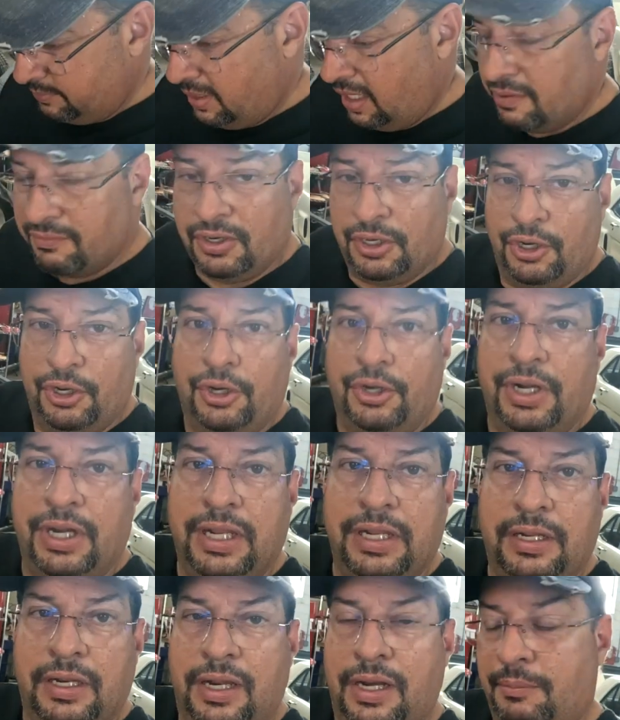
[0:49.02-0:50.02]
kind of in a
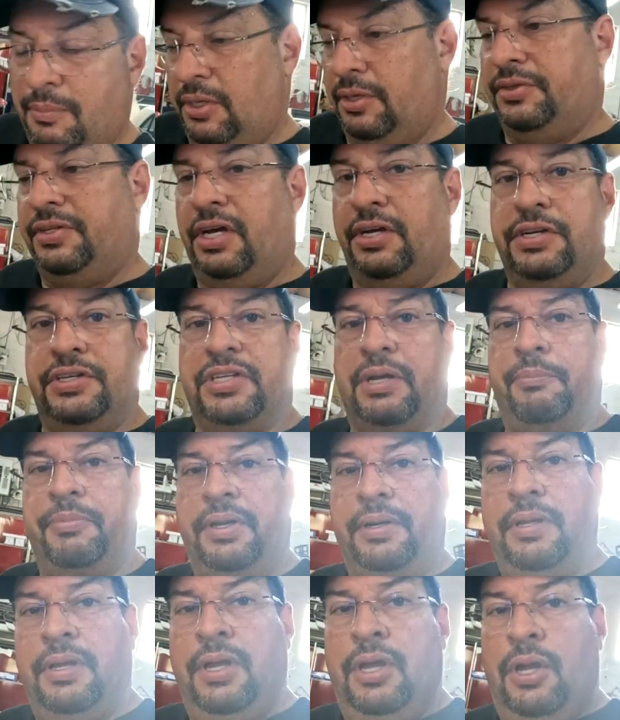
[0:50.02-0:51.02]
hurry. I'm gonna tell you
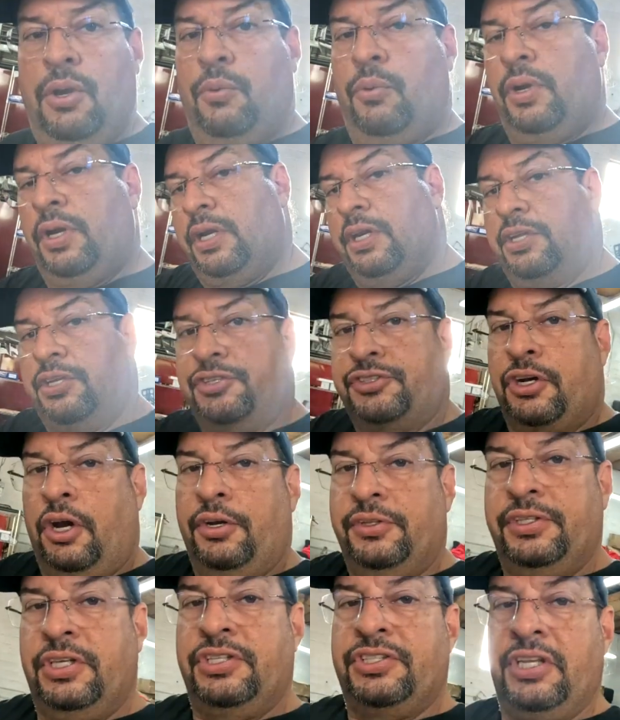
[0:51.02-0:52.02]
something. We're gonna
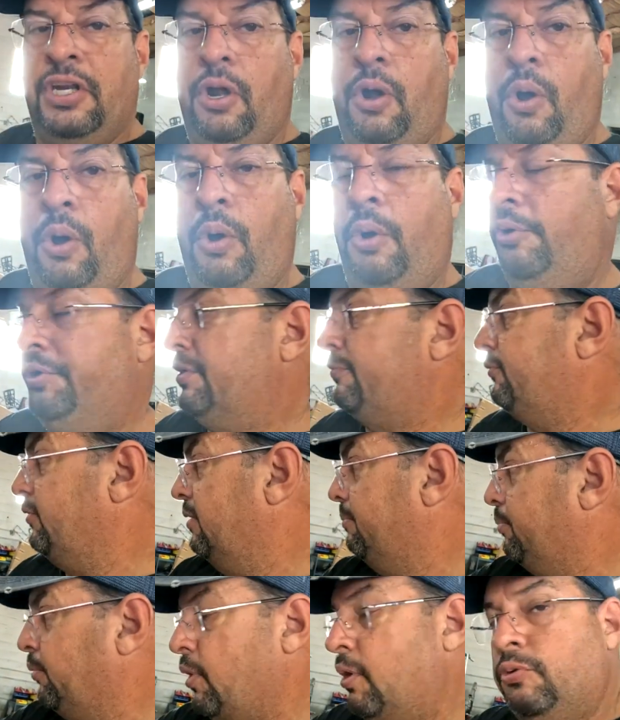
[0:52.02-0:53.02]
start this at a whole
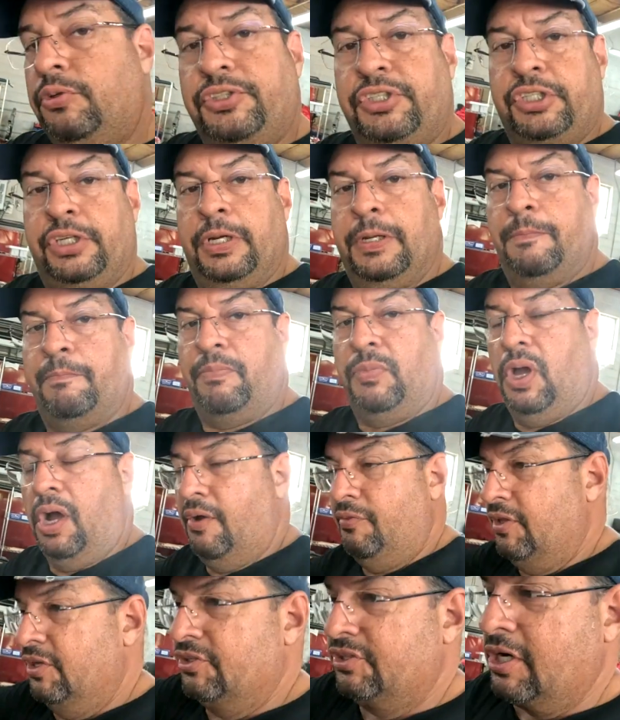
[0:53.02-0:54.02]
different approach
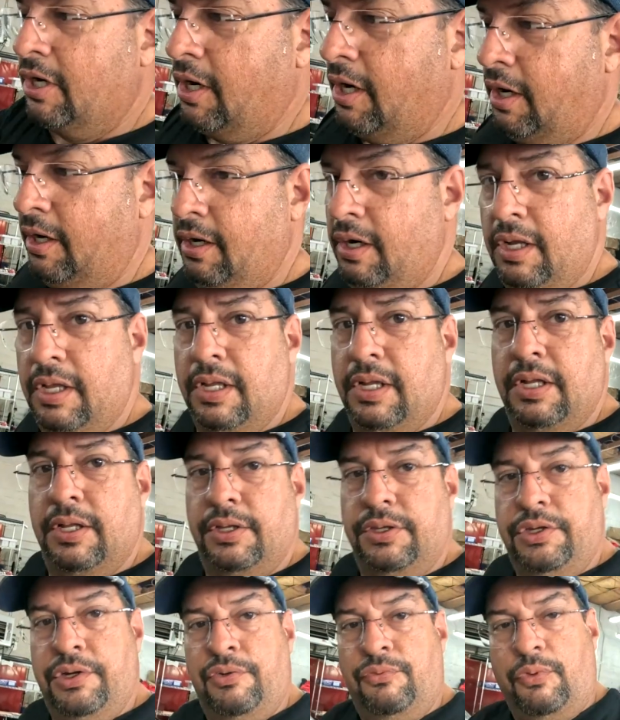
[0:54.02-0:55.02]
on this car.
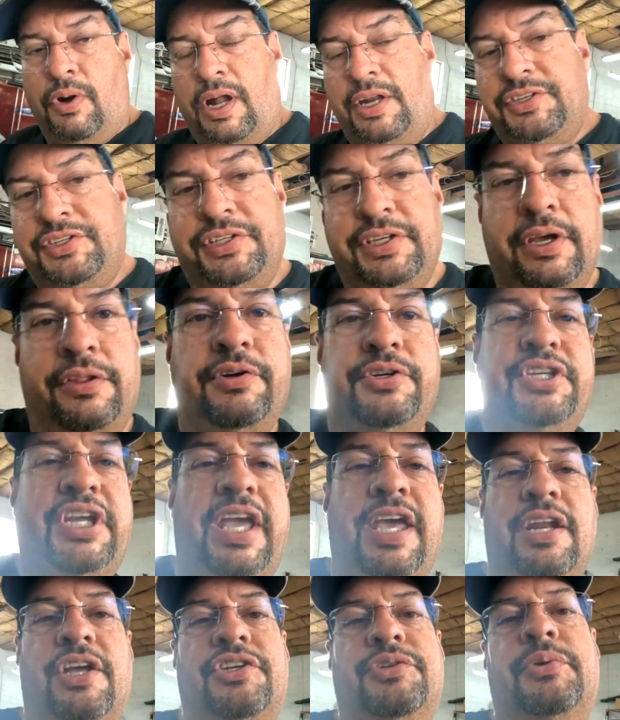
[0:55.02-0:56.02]
You've watched the other
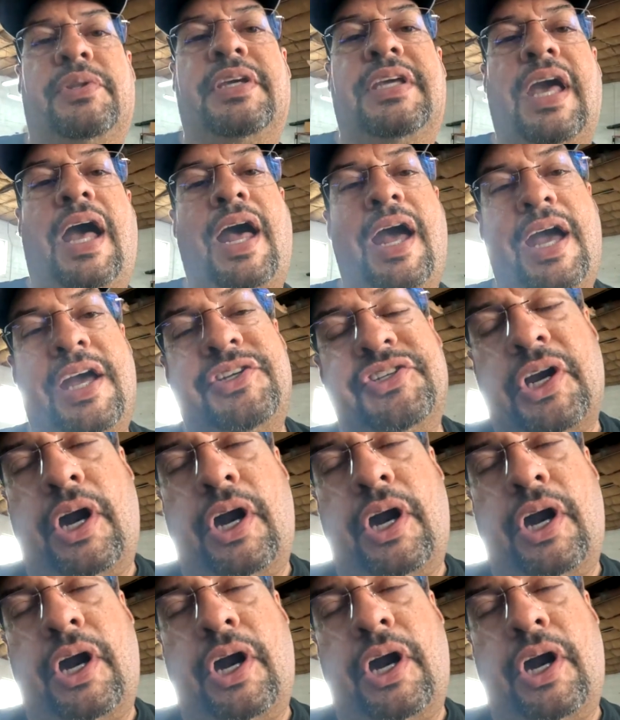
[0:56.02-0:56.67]
channels where the guys